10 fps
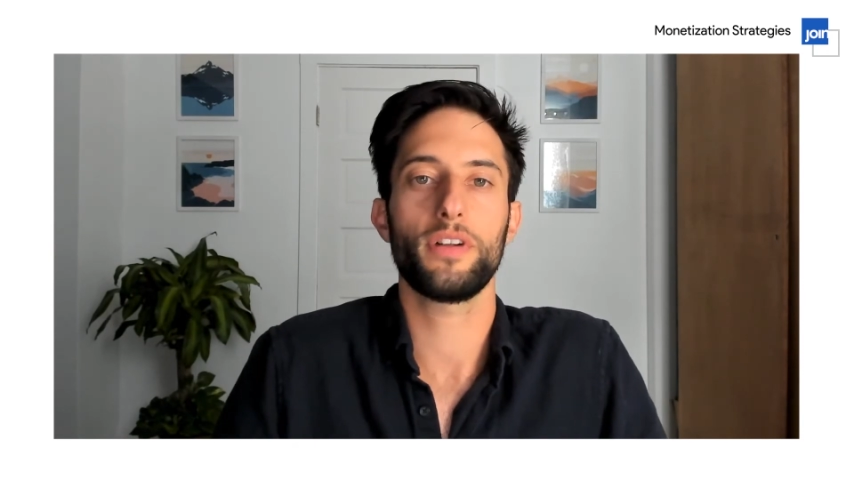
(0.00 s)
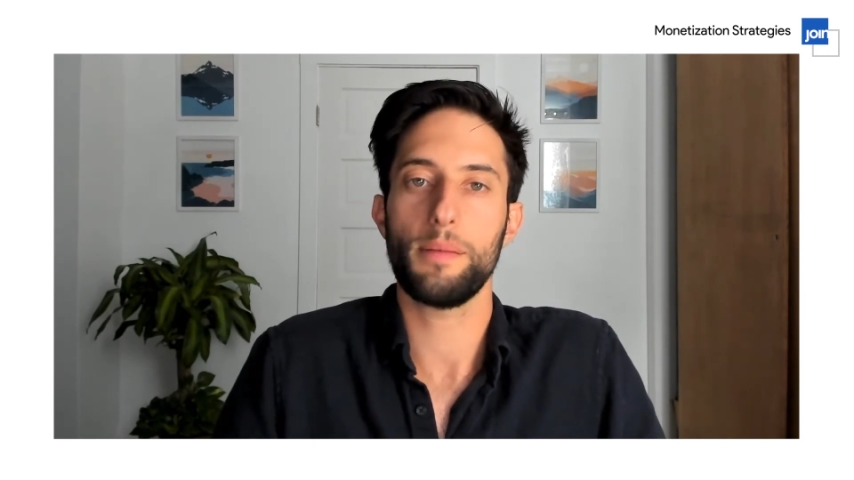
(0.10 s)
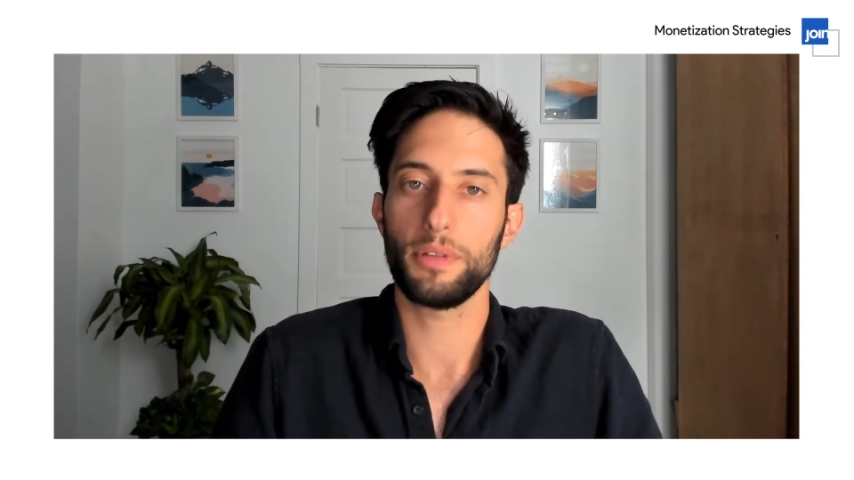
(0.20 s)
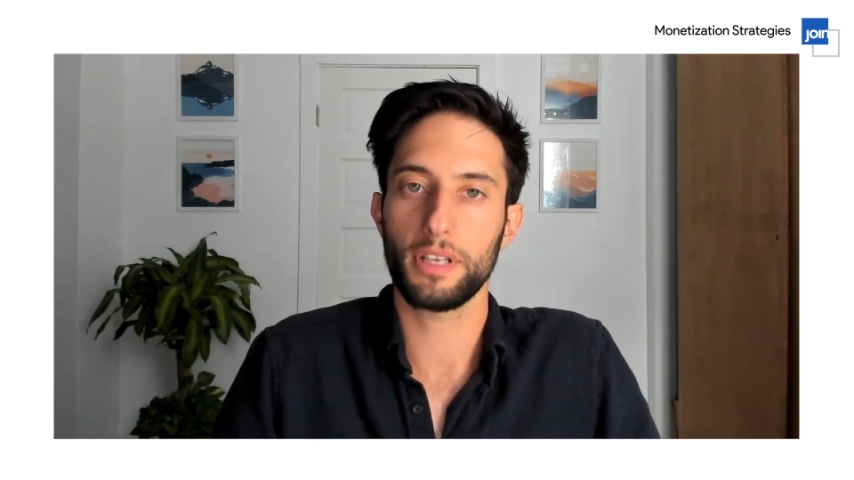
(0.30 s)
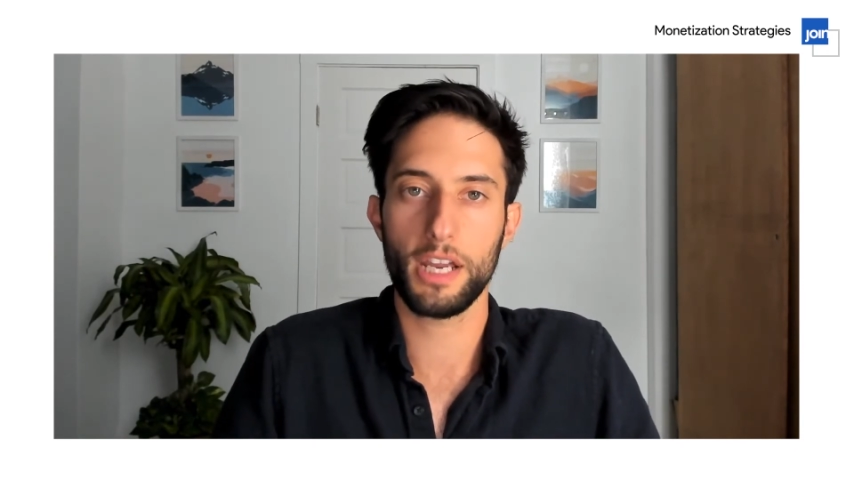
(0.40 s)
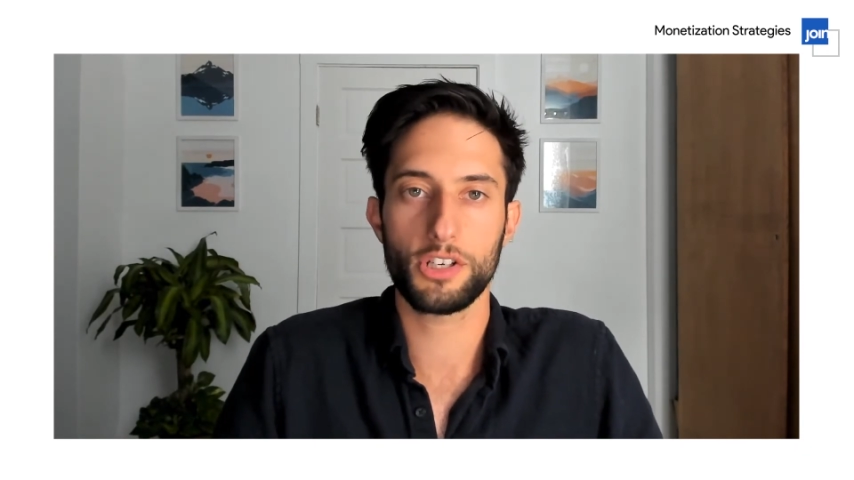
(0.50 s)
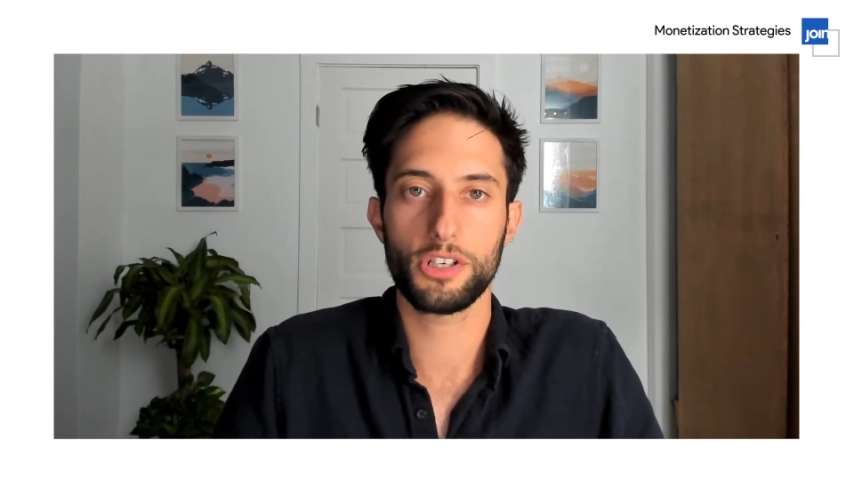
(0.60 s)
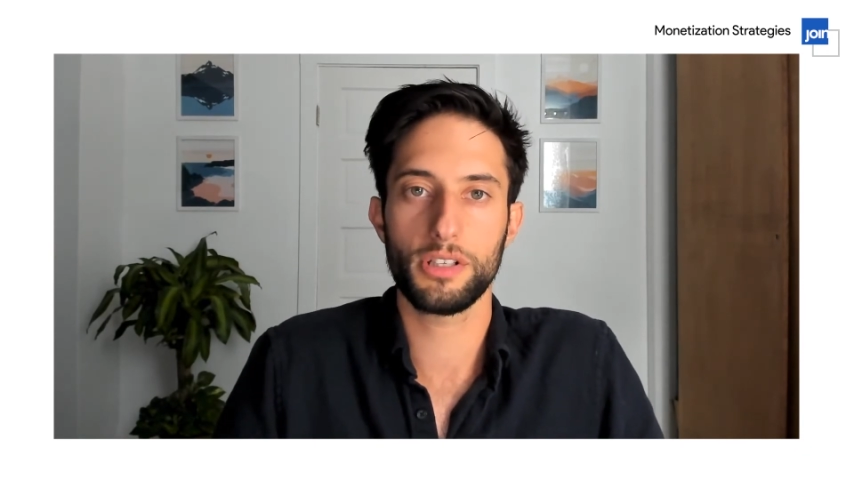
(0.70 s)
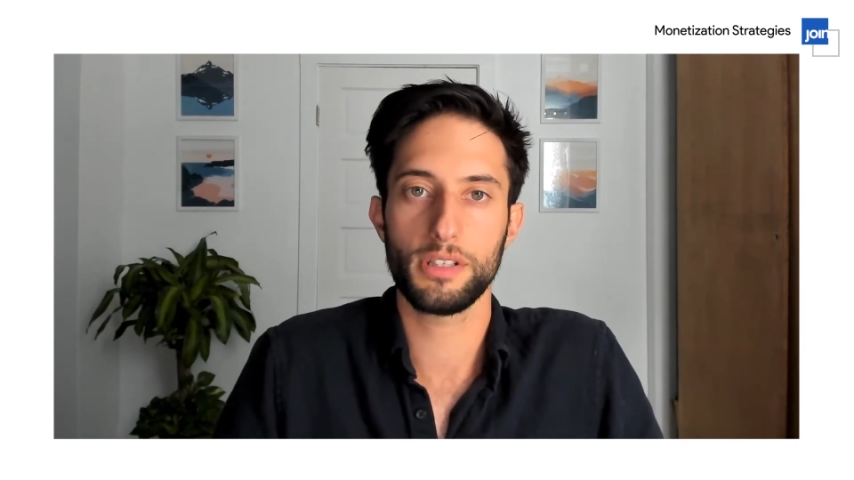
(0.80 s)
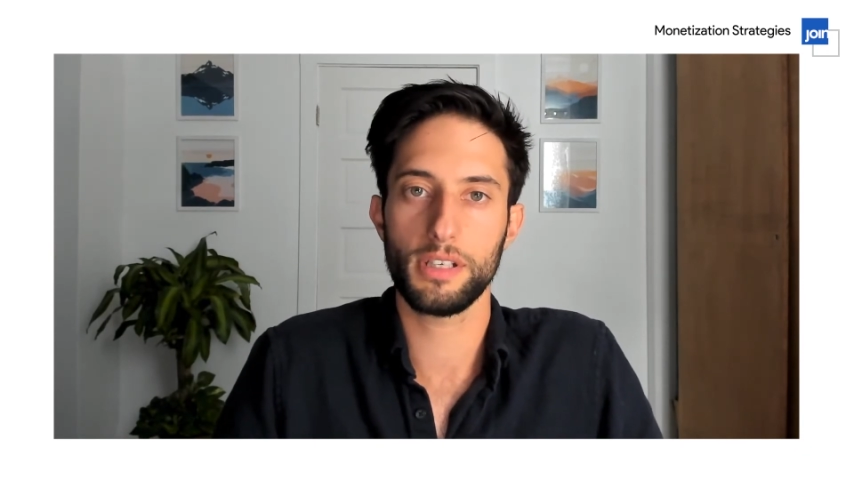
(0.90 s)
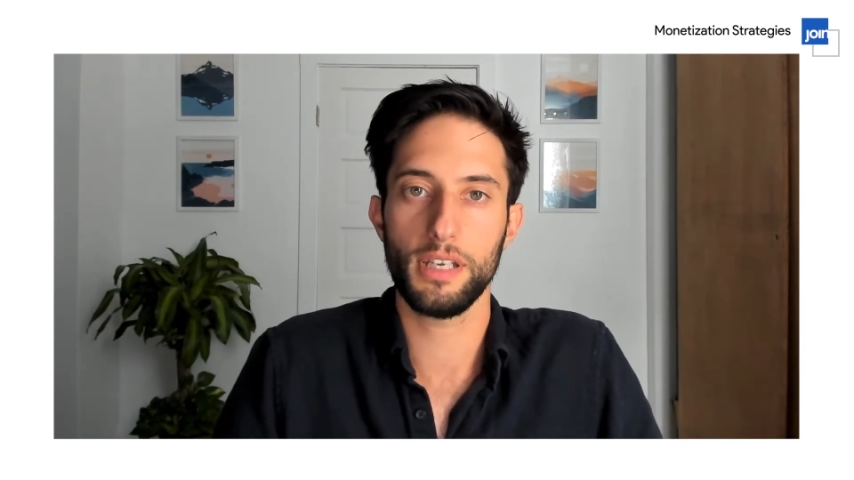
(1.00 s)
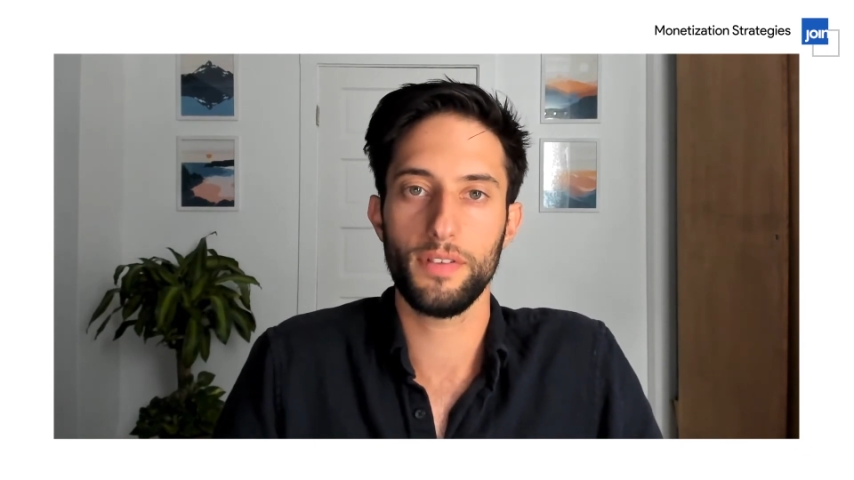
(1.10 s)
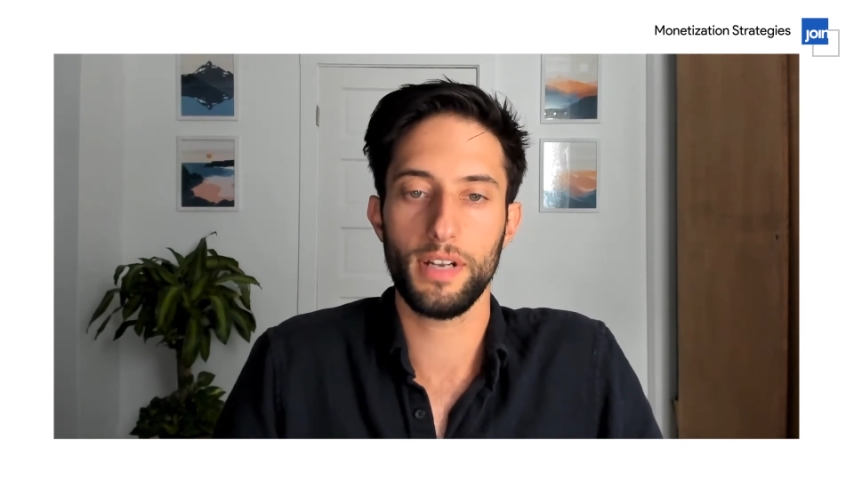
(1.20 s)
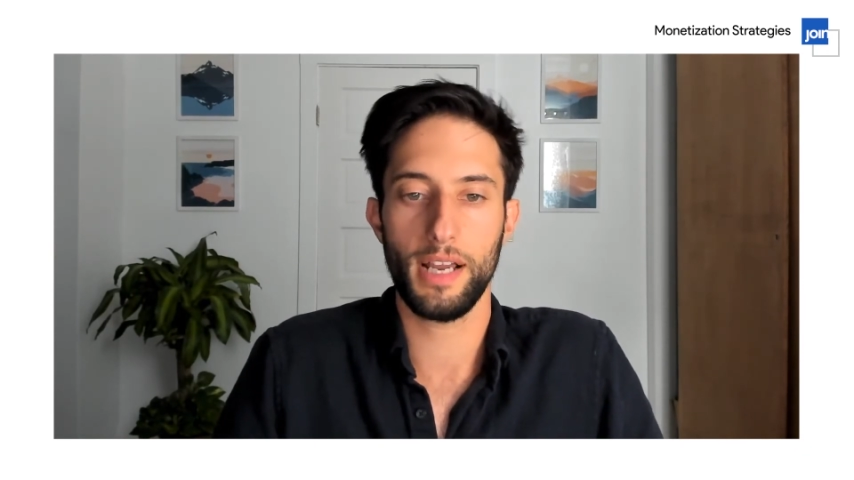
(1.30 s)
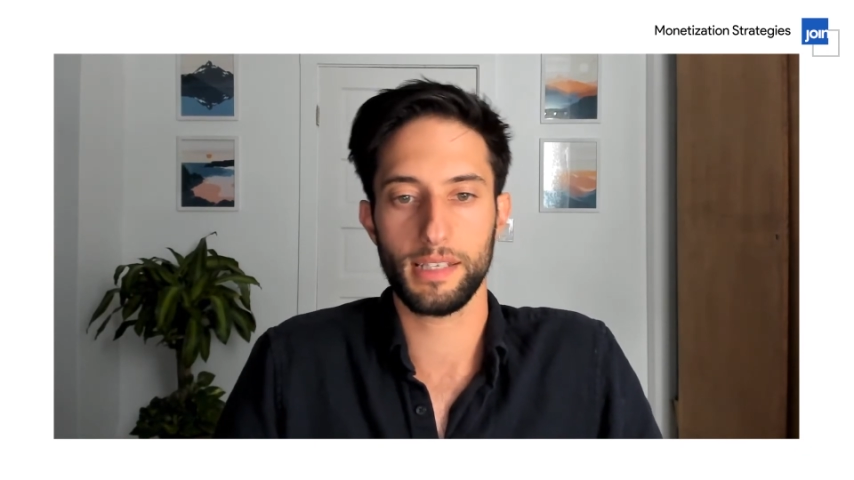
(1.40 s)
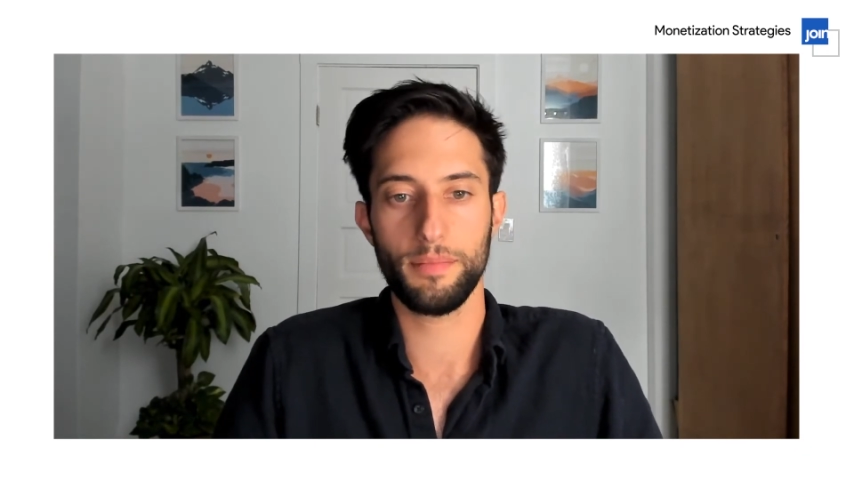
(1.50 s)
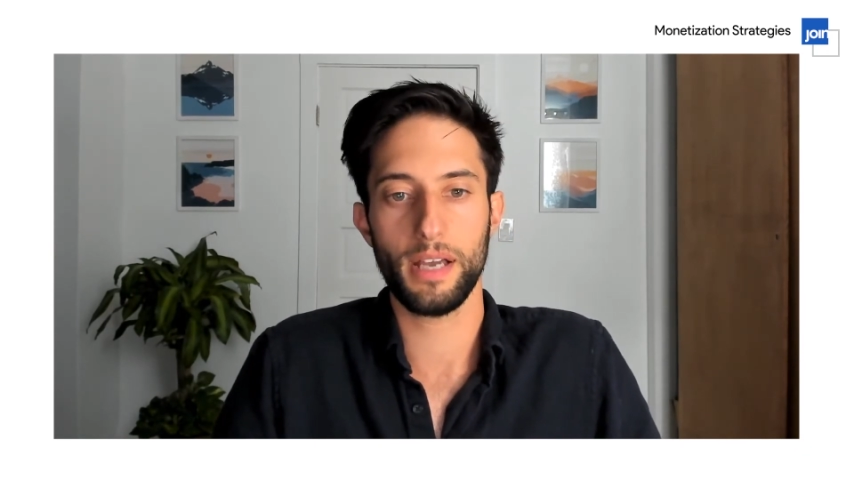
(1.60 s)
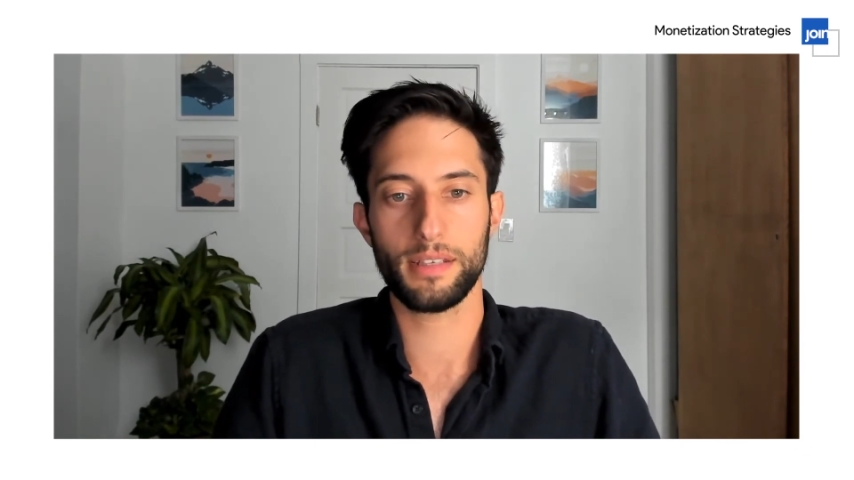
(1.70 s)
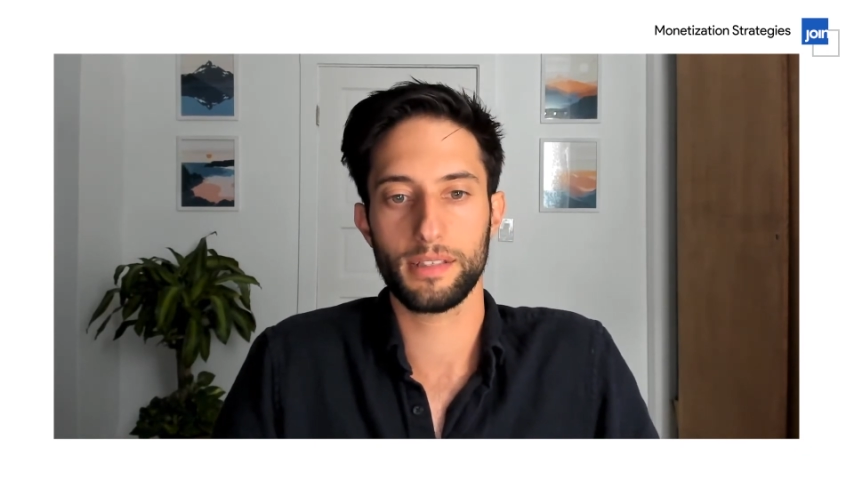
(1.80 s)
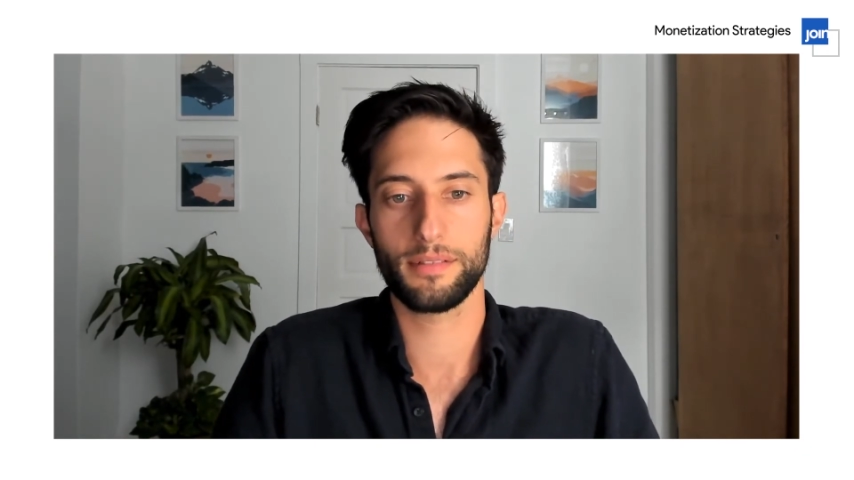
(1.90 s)
applications, even
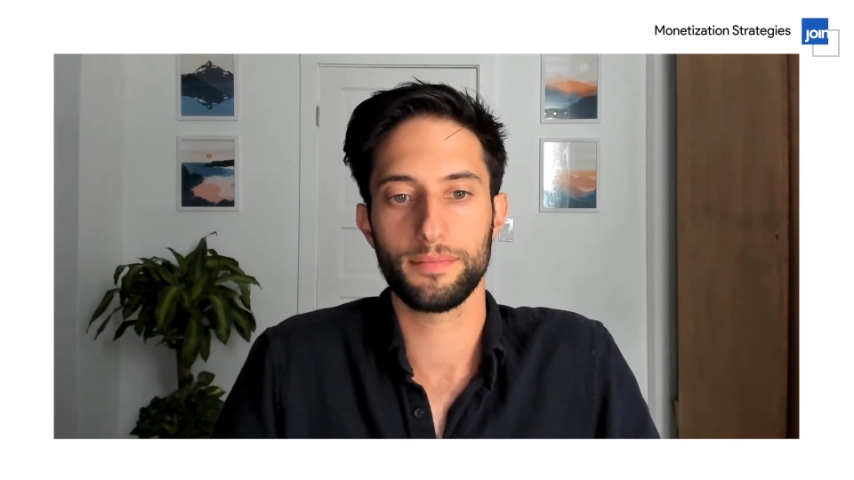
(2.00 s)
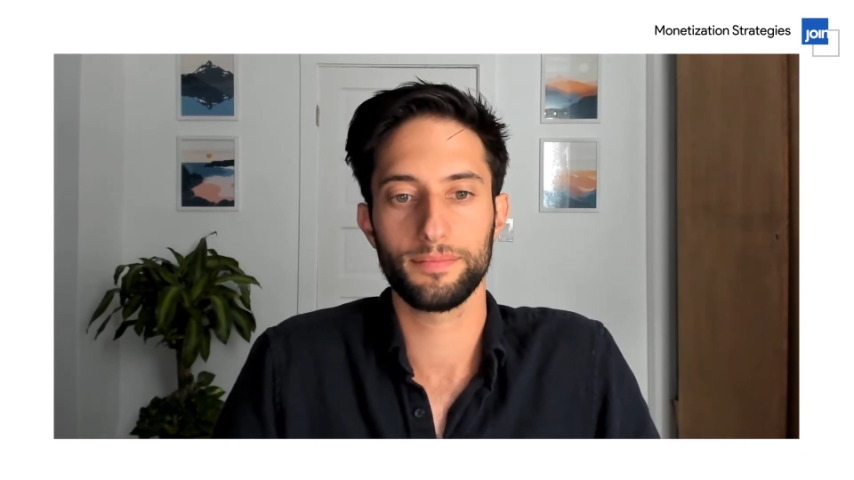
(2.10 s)
SMS.